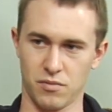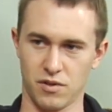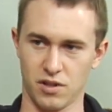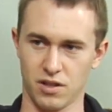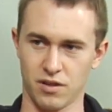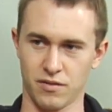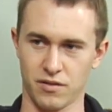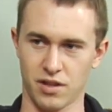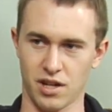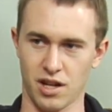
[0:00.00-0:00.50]

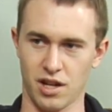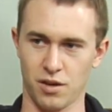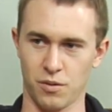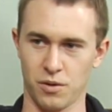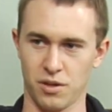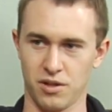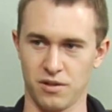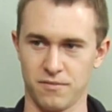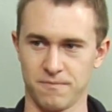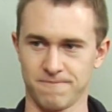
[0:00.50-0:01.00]
of the
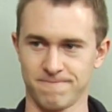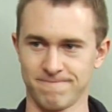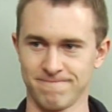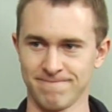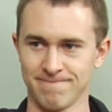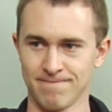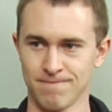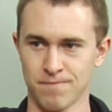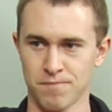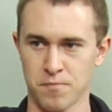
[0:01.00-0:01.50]
highway
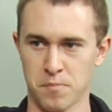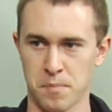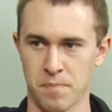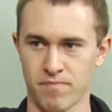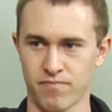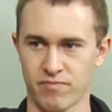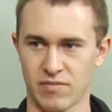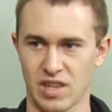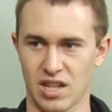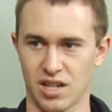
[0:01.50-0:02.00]

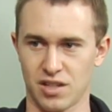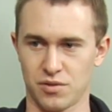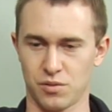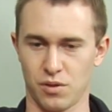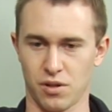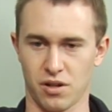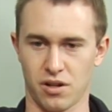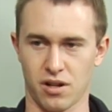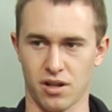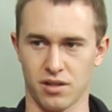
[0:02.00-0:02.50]
as we
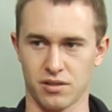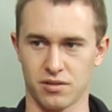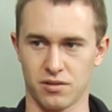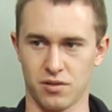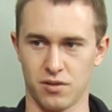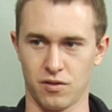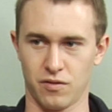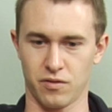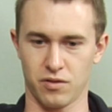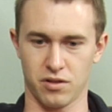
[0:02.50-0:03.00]
were crossing
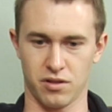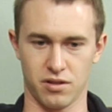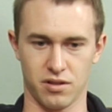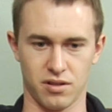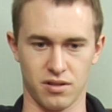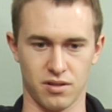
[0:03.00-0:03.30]
over it.